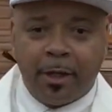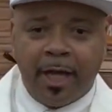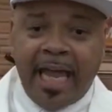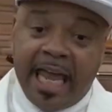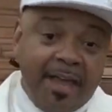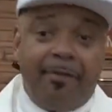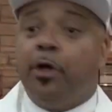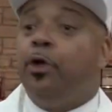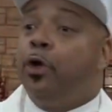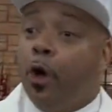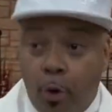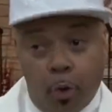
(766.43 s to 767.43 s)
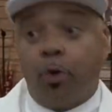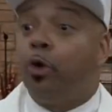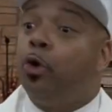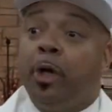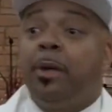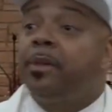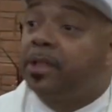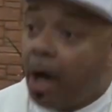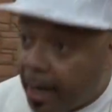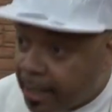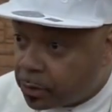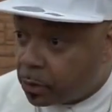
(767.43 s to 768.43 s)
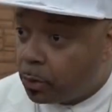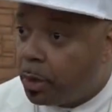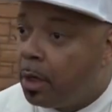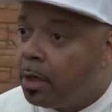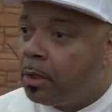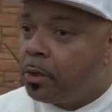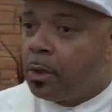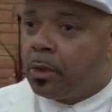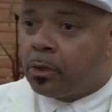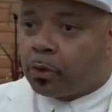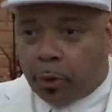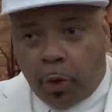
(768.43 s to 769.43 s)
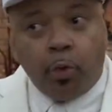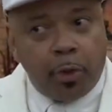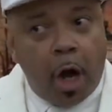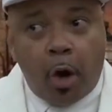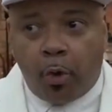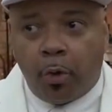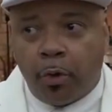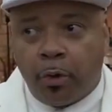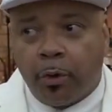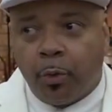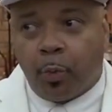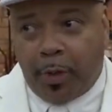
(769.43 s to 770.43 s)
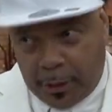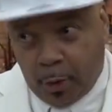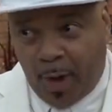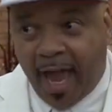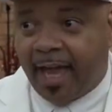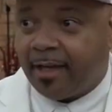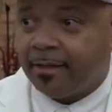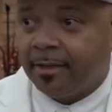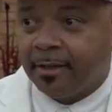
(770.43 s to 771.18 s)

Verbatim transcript: He even knew who he was talking to. So you know where you at.